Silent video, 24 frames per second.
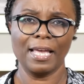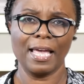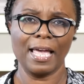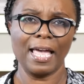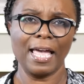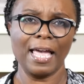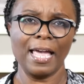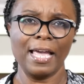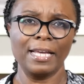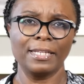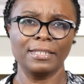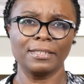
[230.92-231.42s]

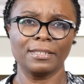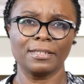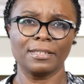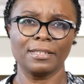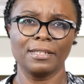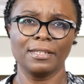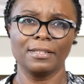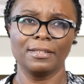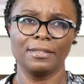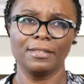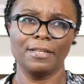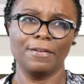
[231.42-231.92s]
And
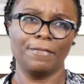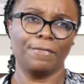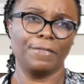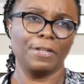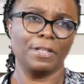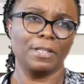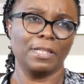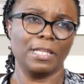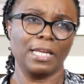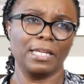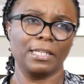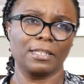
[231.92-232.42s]
they
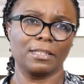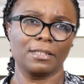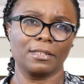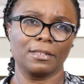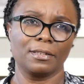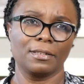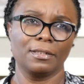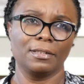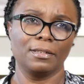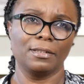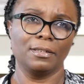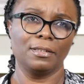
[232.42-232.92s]
feel like
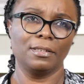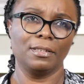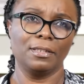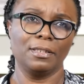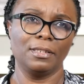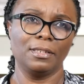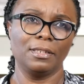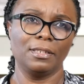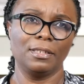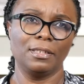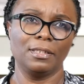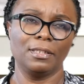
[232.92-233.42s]

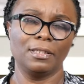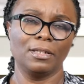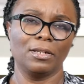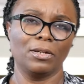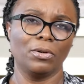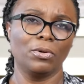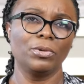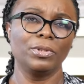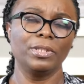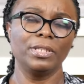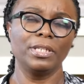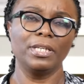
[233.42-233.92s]
the
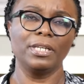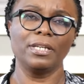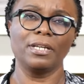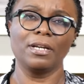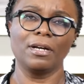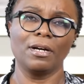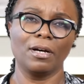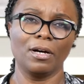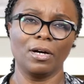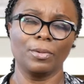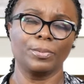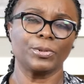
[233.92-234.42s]
only
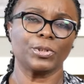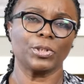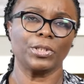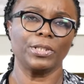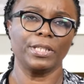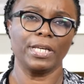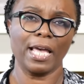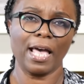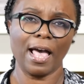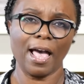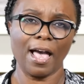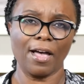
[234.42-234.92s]
option
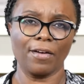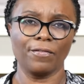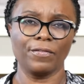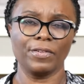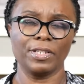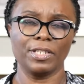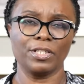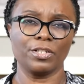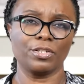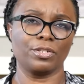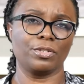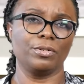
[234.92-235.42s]
they have
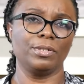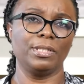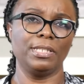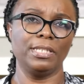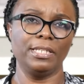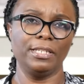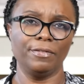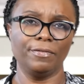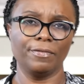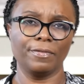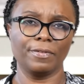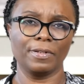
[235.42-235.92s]
is to
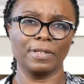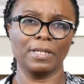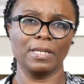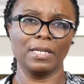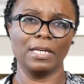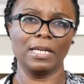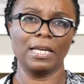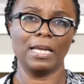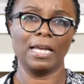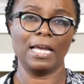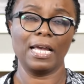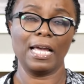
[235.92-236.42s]
leave.
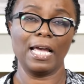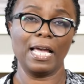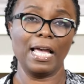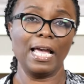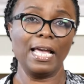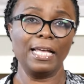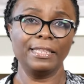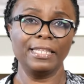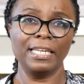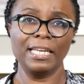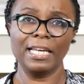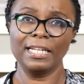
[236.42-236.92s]

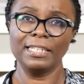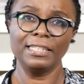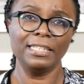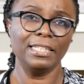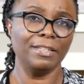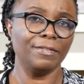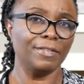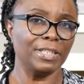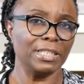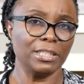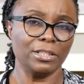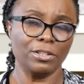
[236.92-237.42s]
And they are
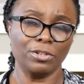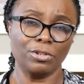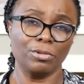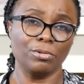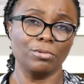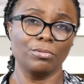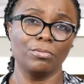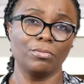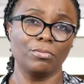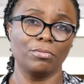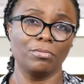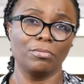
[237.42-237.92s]
leaving
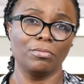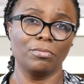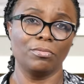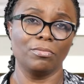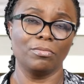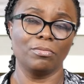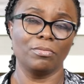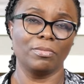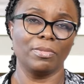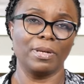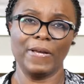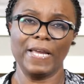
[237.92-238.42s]
to
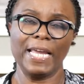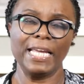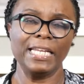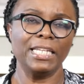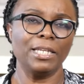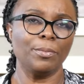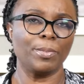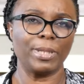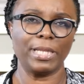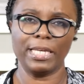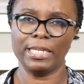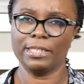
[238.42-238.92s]

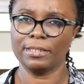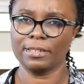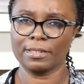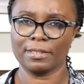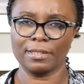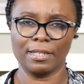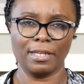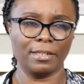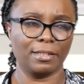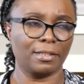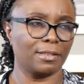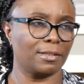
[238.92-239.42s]
any place,
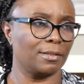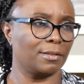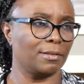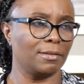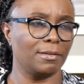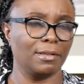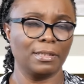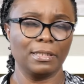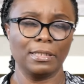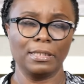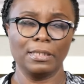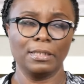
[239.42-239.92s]
like
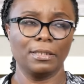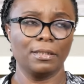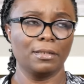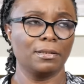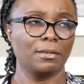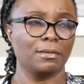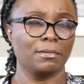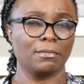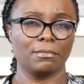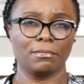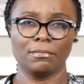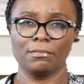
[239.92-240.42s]

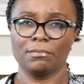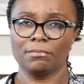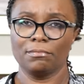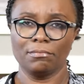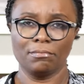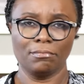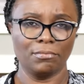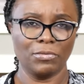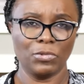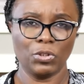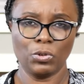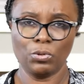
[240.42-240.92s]

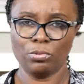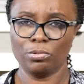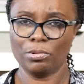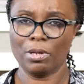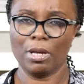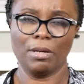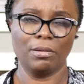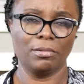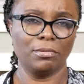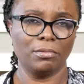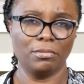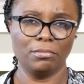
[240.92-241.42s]

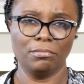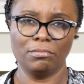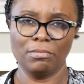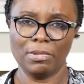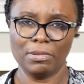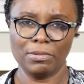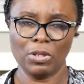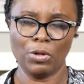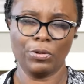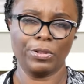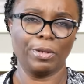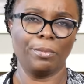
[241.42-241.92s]
to
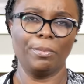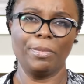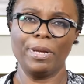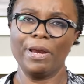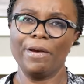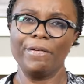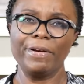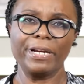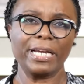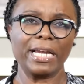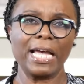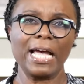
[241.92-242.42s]
North
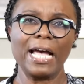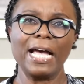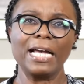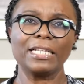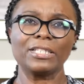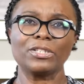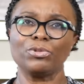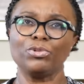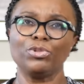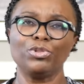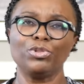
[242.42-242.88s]
America, to